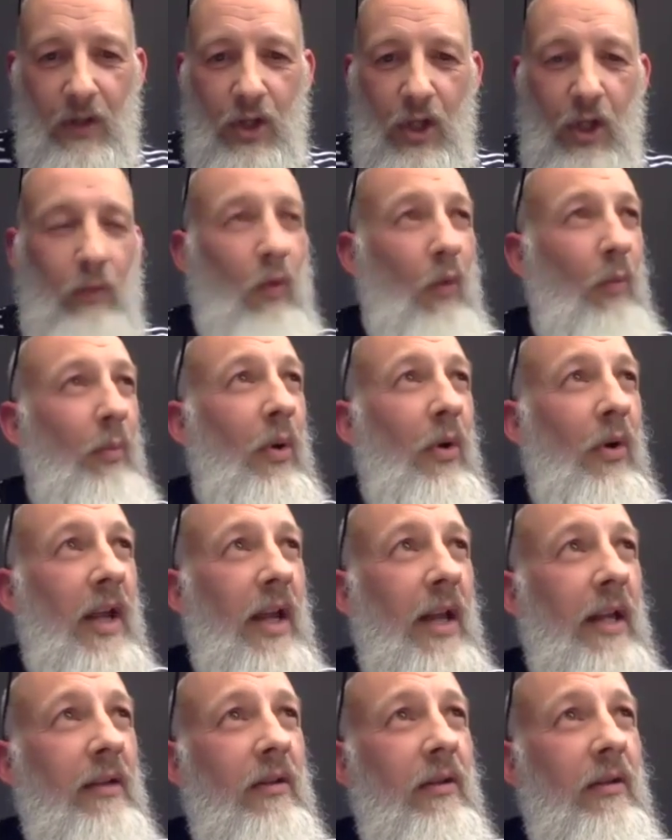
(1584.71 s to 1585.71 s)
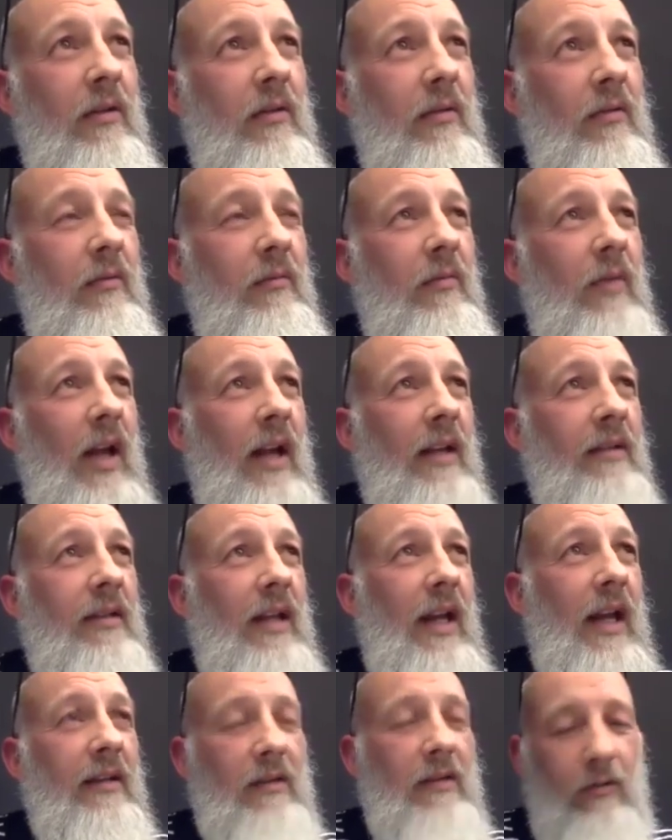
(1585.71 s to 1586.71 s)
you will put in as an
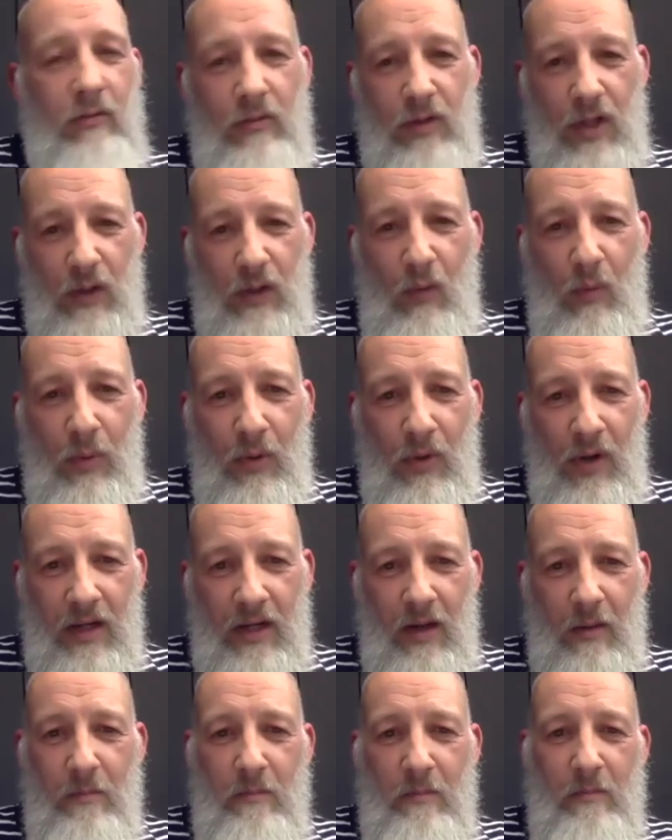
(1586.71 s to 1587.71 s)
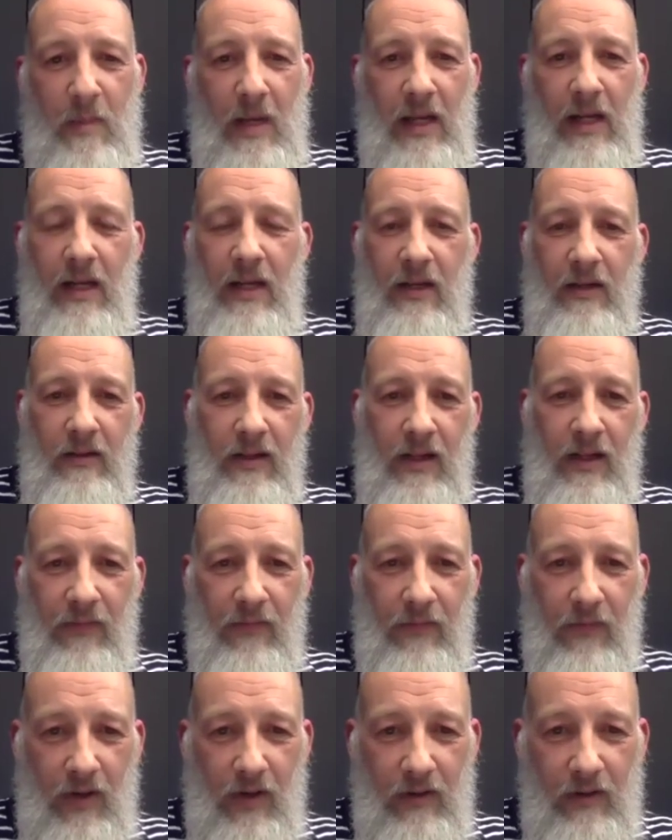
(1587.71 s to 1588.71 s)
adult you will put in a million
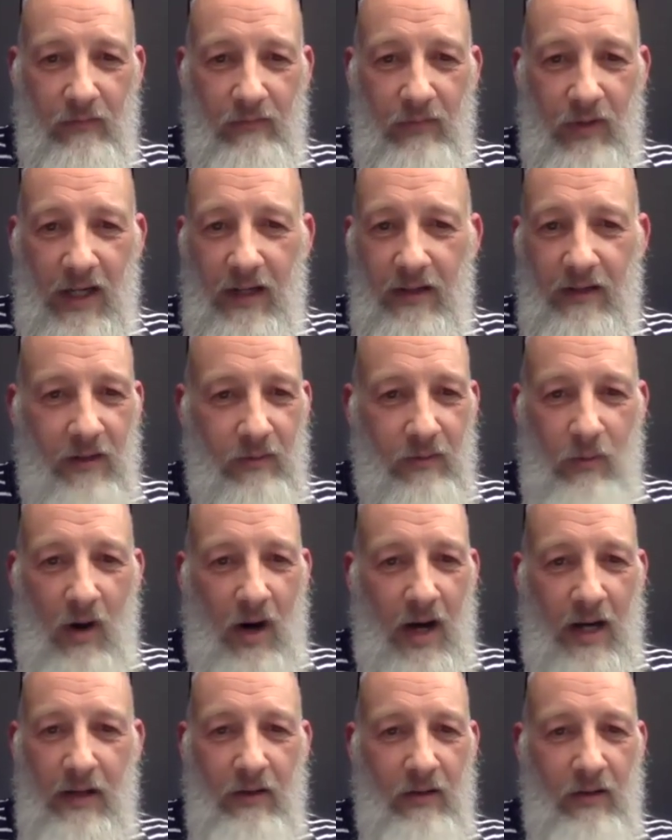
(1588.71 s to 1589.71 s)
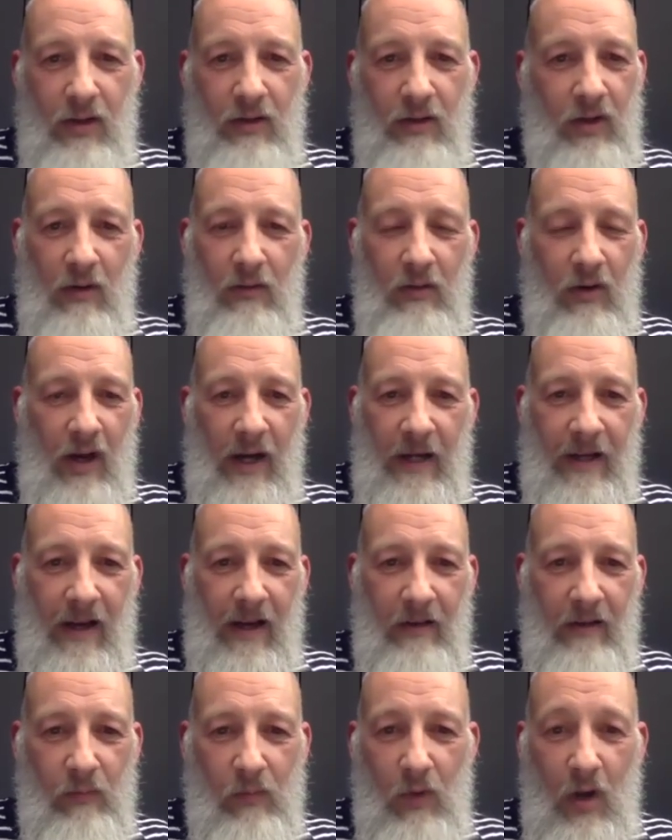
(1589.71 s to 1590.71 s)
different reasons why you don't like
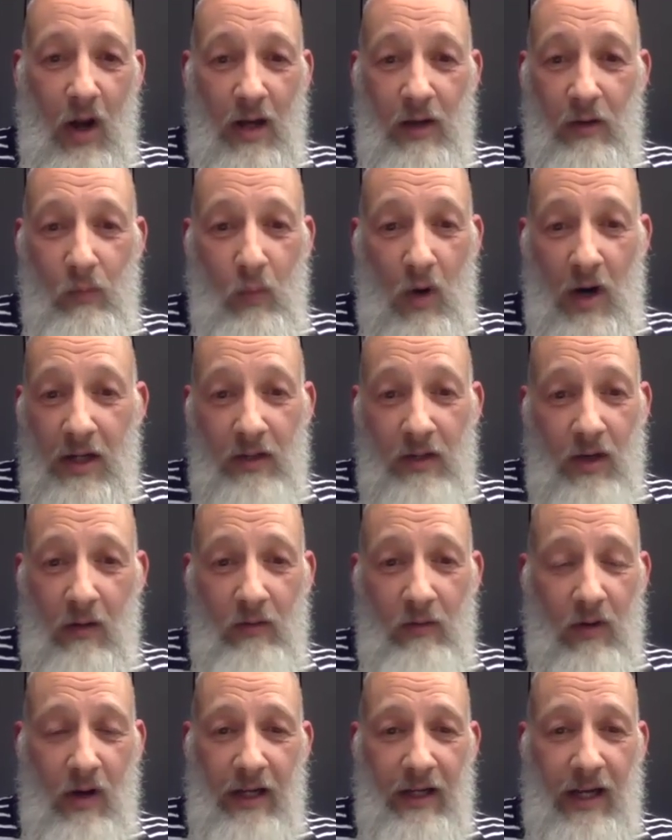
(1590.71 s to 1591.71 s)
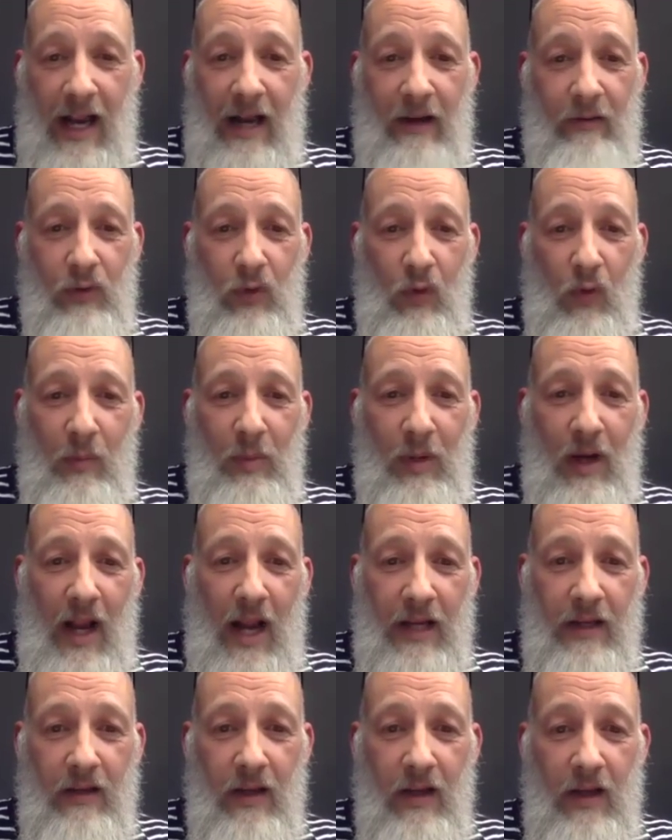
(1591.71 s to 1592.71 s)
like why you don't like outdoor
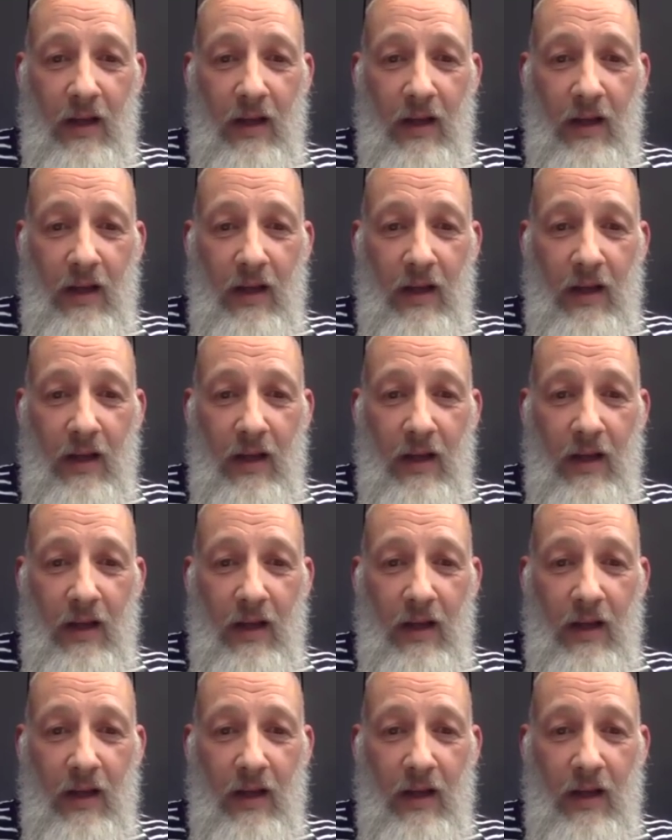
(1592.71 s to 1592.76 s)
play